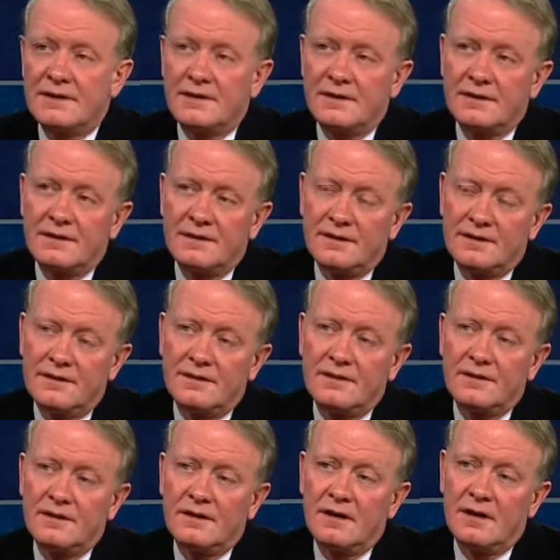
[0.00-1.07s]

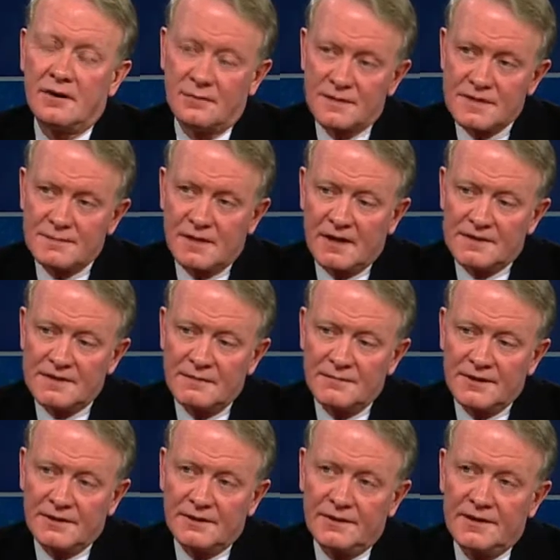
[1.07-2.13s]
her
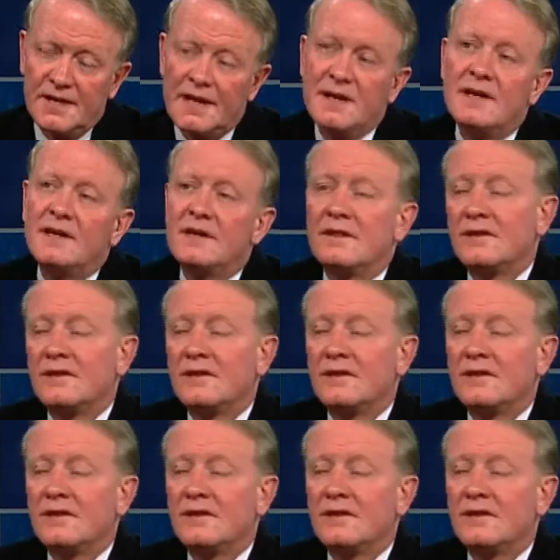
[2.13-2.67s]
responsibility.